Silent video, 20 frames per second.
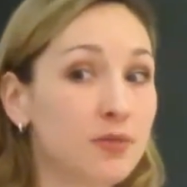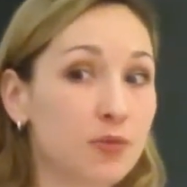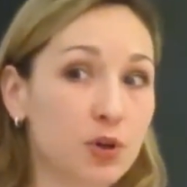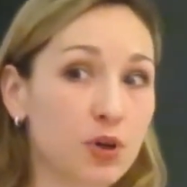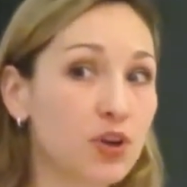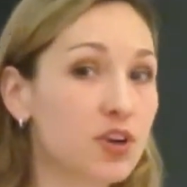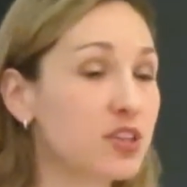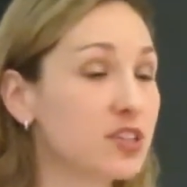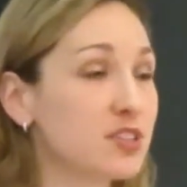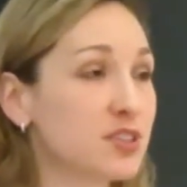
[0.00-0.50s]

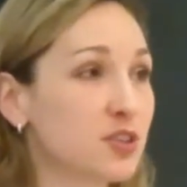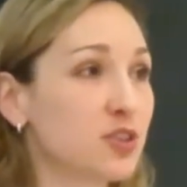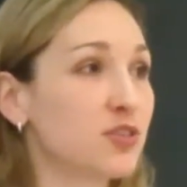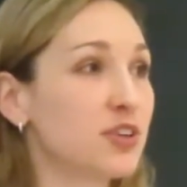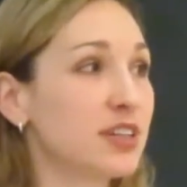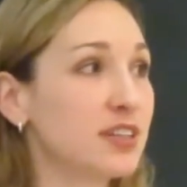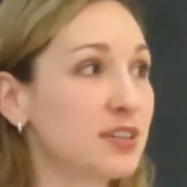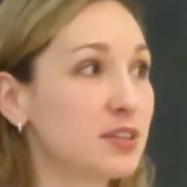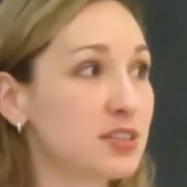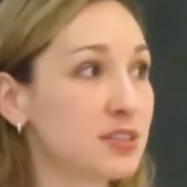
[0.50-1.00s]
We heard this
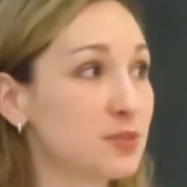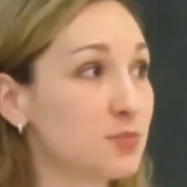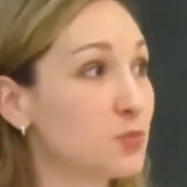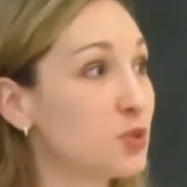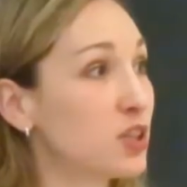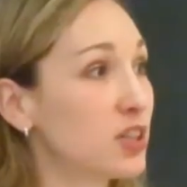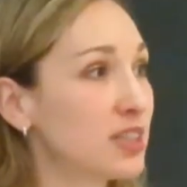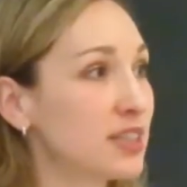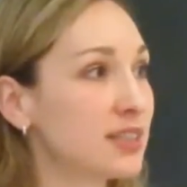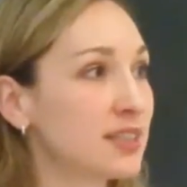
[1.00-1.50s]
already this
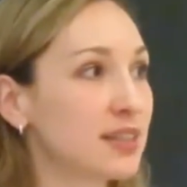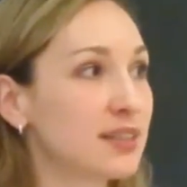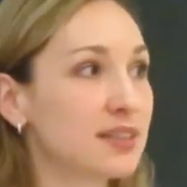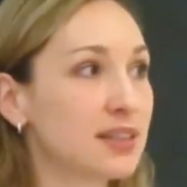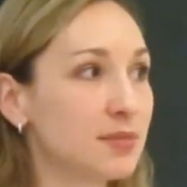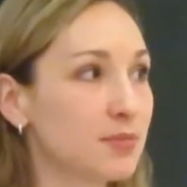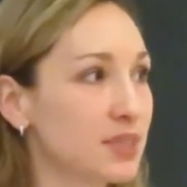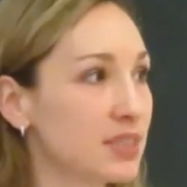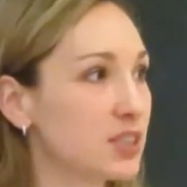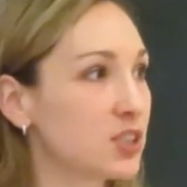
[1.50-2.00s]
morning that,
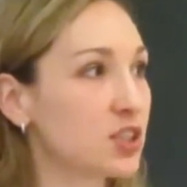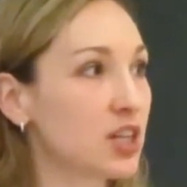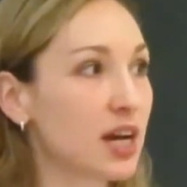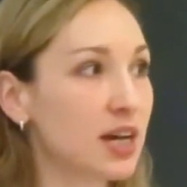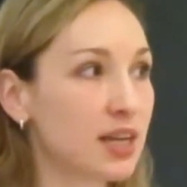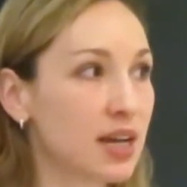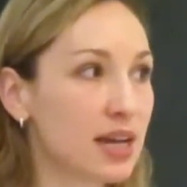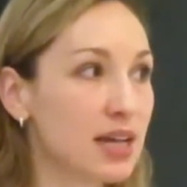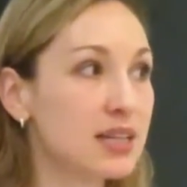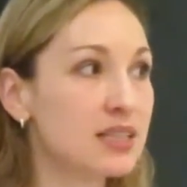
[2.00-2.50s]

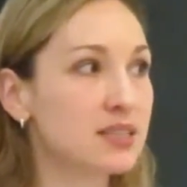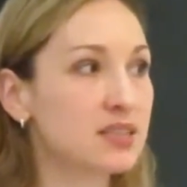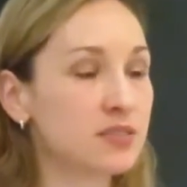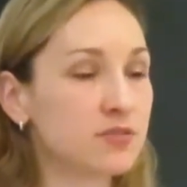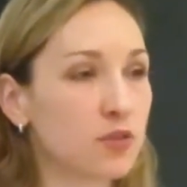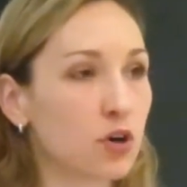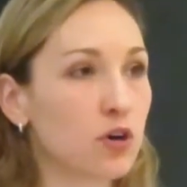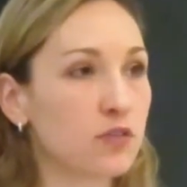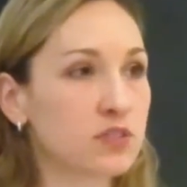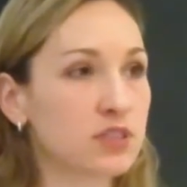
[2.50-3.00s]
China is
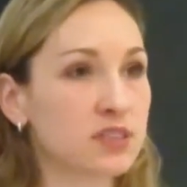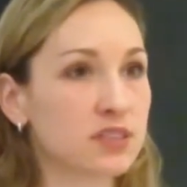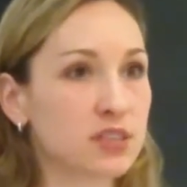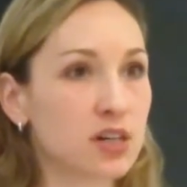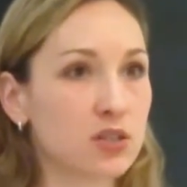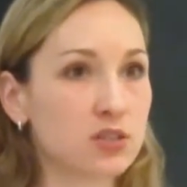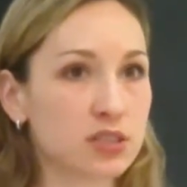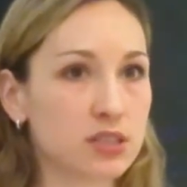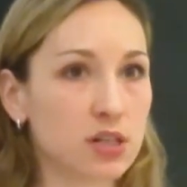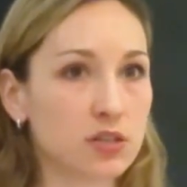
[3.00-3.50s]
involved in
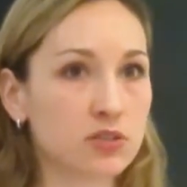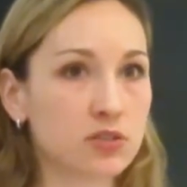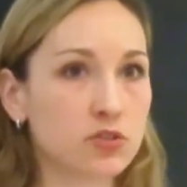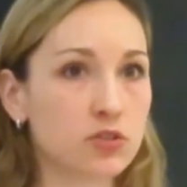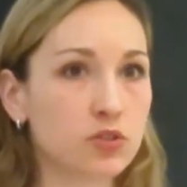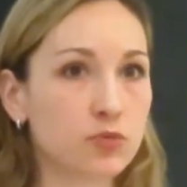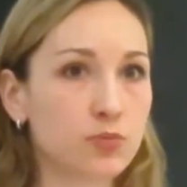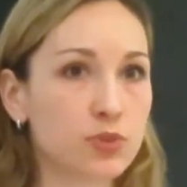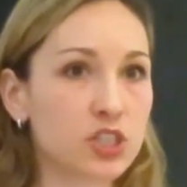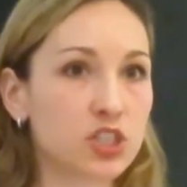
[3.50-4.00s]

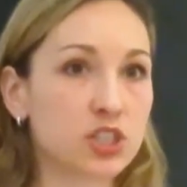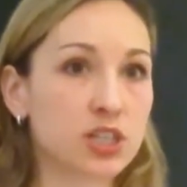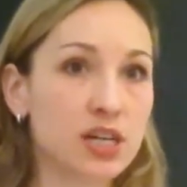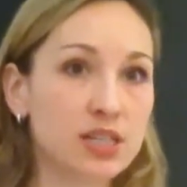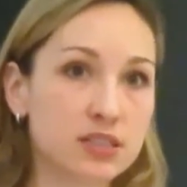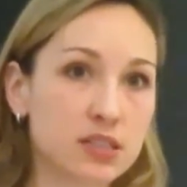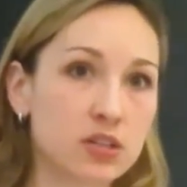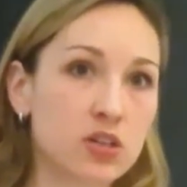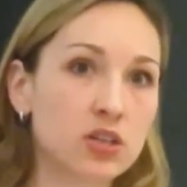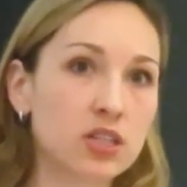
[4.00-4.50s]
South-South cooperation,
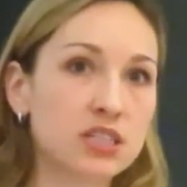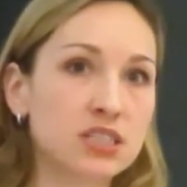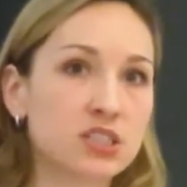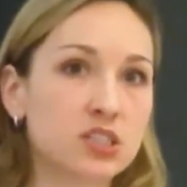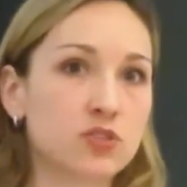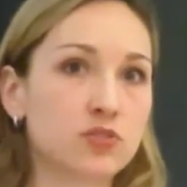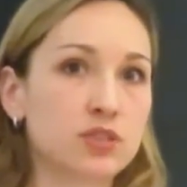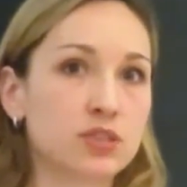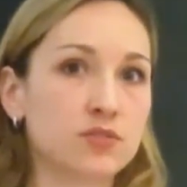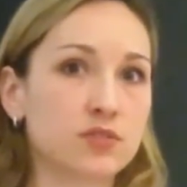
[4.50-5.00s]
has a long
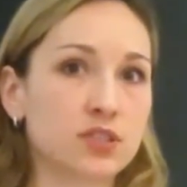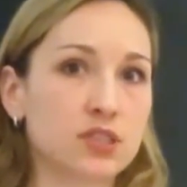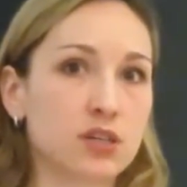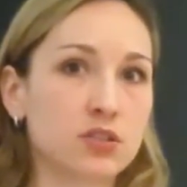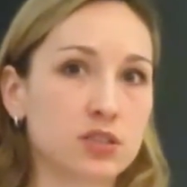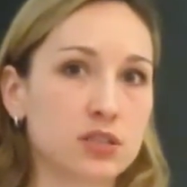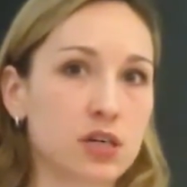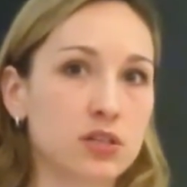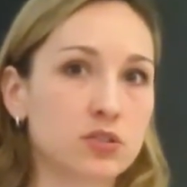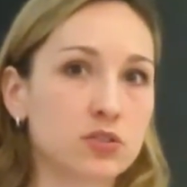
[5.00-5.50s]
history of
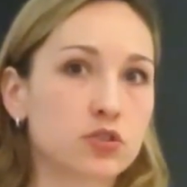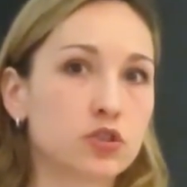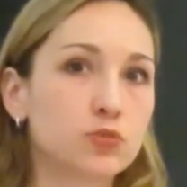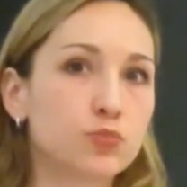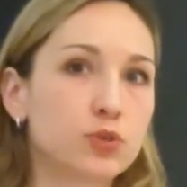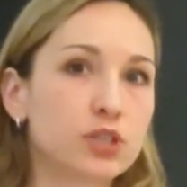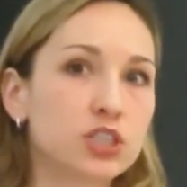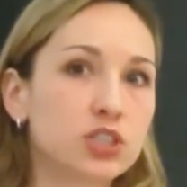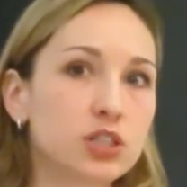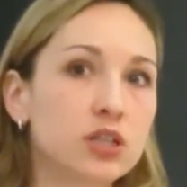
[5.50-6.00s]
South-South
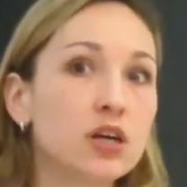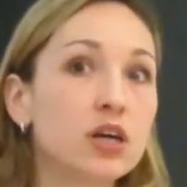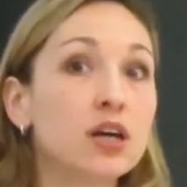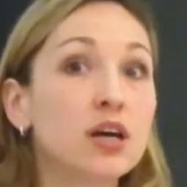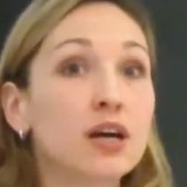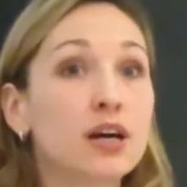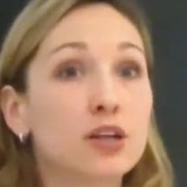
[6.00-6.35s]
cooperation.